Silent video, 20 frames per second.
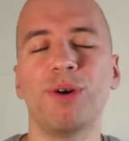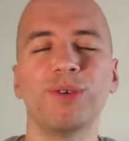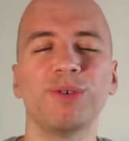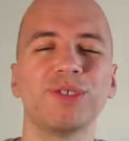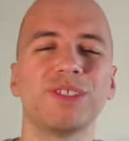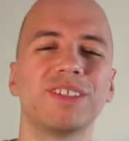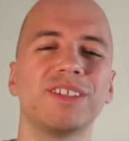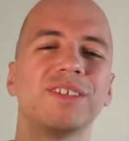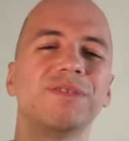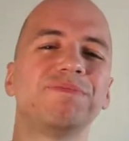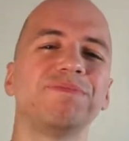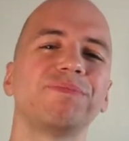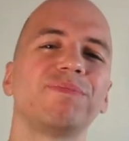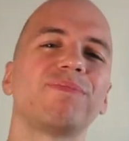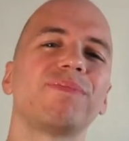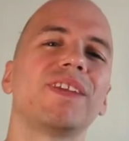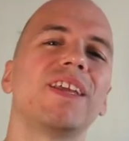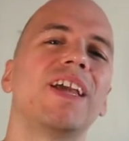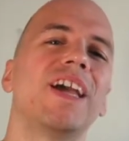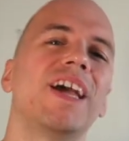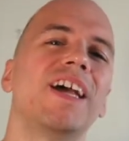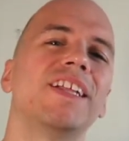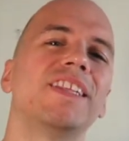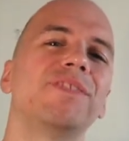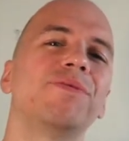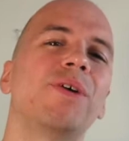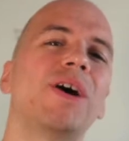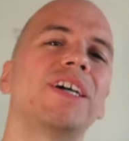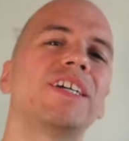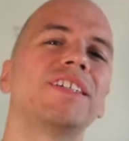post
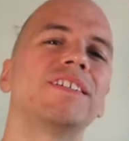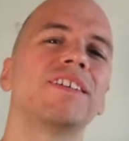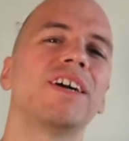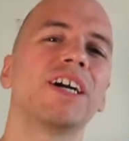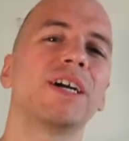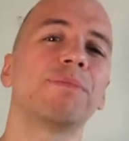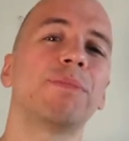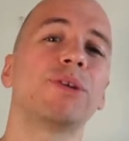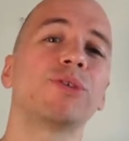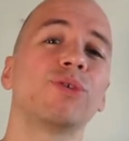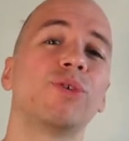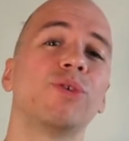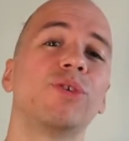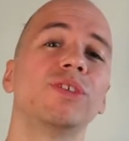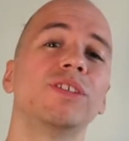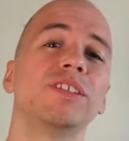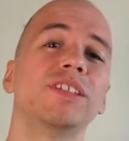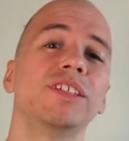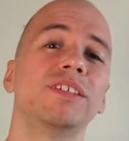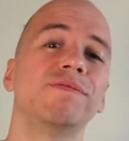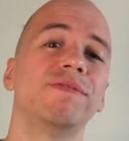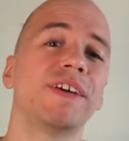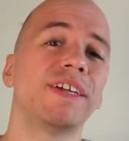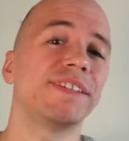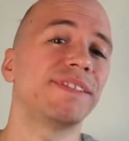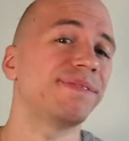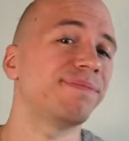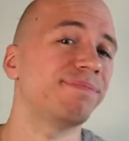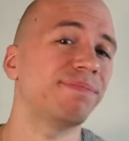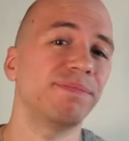and while you talk about all the
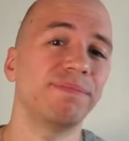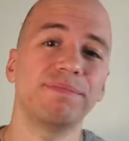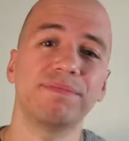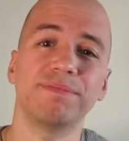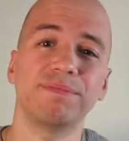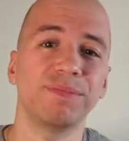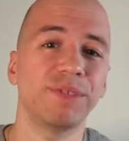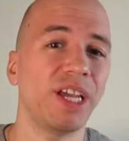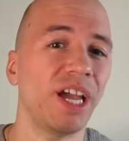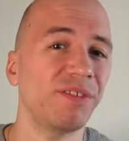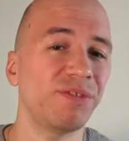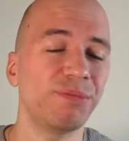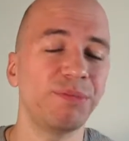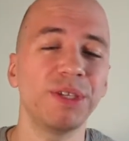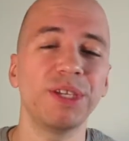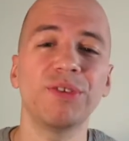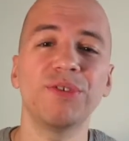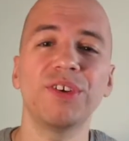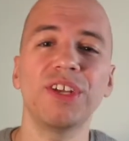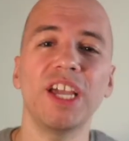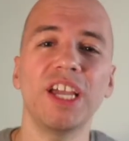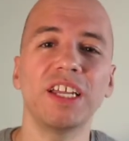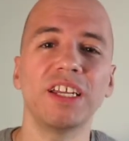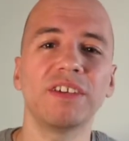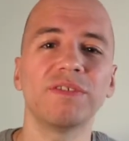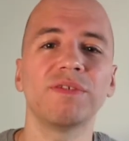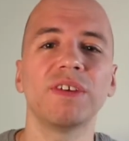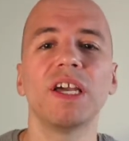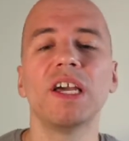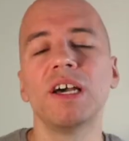events you have to be
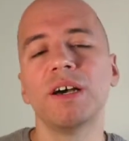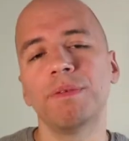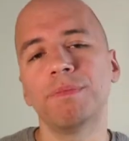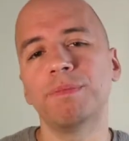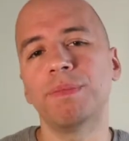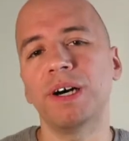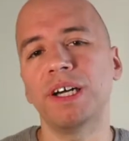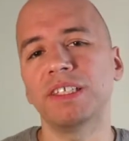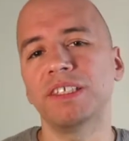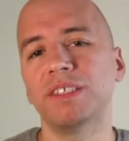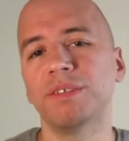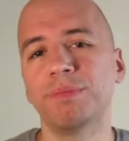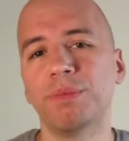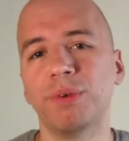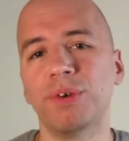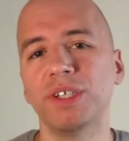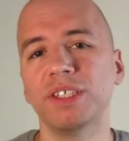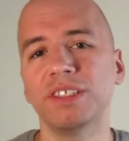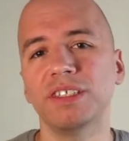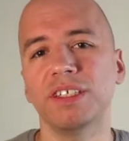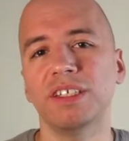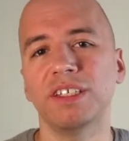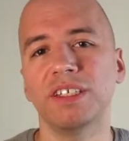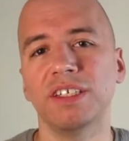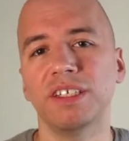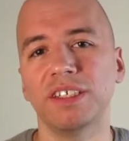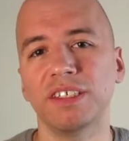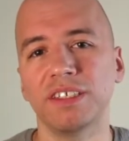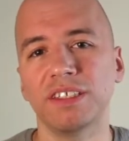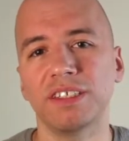creative but the point
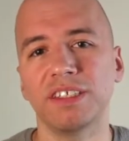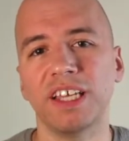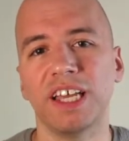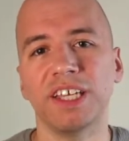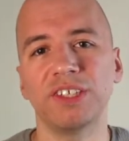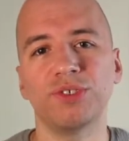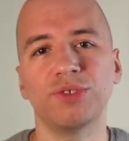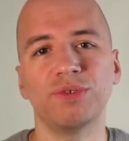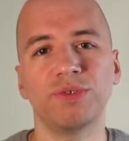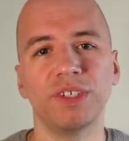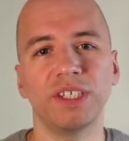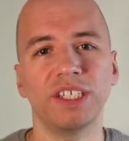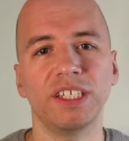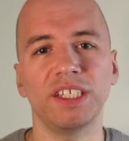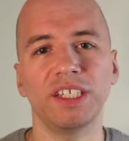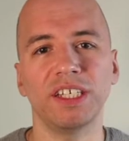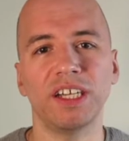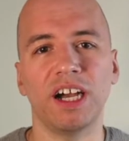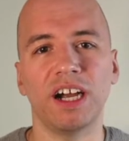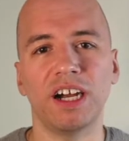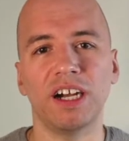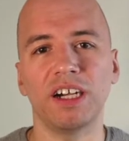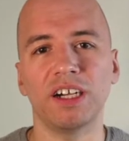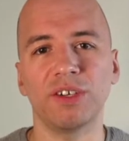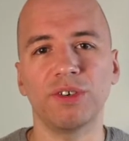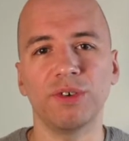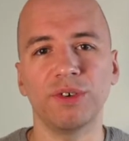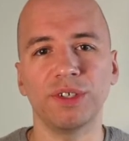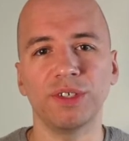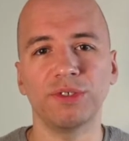is that you really
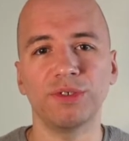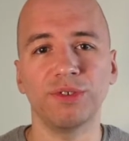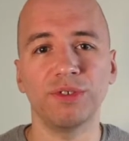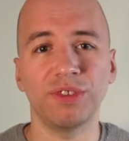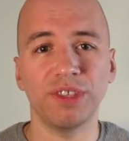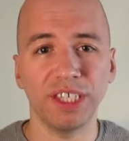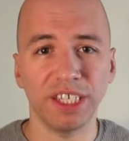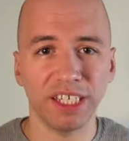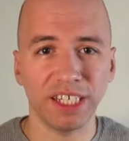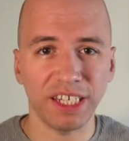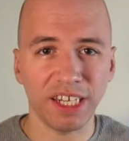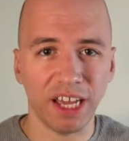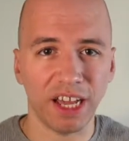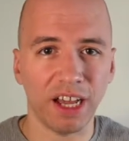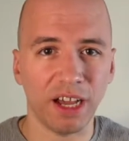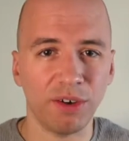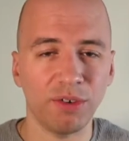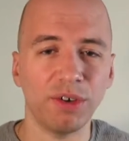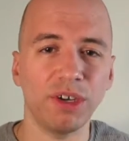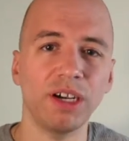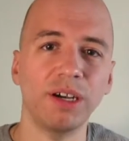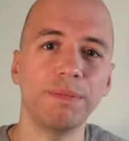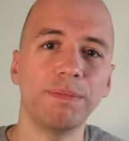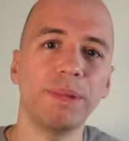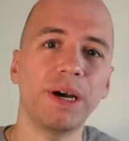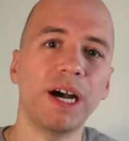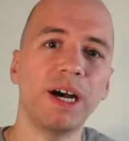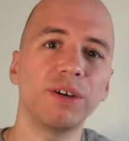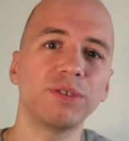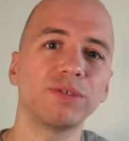are going to think now
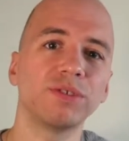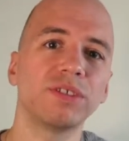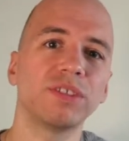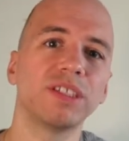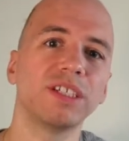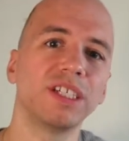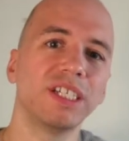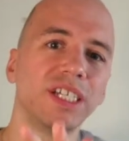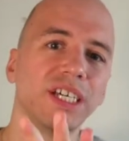about